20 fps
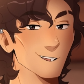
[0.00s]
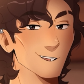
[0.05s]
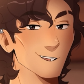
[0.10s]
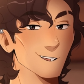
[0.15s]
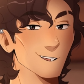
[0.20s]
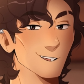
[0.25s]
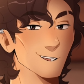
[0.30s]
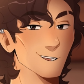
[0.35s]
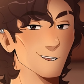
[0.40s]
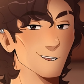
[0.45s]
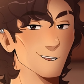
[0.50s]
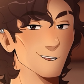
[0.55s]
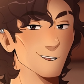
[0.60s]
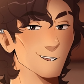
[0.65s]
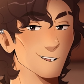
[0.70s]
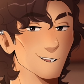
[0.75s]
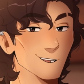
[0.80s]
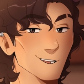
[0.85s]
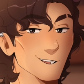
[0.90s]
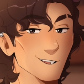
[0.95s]

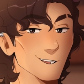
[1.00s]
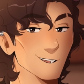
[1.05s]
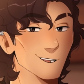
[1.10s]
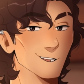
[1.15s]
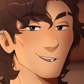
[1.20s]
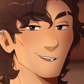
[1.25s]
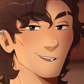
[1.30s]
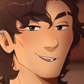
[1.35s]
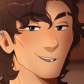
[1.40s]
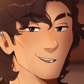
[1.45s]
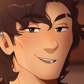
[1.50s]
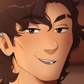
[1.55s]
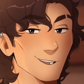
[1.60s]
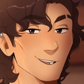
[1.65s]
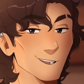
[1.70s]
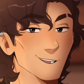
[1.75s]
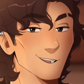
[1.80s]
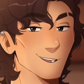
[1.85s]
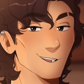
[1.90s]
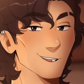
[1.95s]

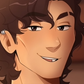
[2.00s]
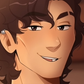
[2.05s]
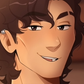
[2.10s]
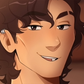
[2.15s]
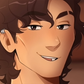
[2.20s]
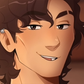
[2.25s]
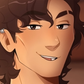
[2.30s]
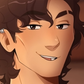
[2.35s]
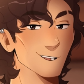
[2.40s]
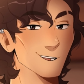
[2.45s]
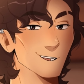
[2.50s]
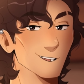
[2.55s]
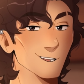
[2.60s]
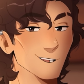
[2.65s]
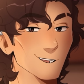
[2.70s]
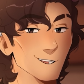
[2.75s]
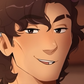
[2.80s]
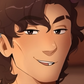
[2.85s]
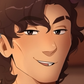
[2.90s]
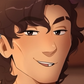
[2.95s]

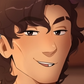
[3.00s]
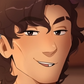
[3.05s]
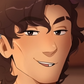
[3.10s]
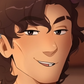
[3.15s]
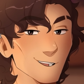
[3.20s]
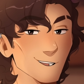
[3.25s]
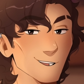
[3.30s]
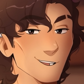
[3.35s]
(no one is talking)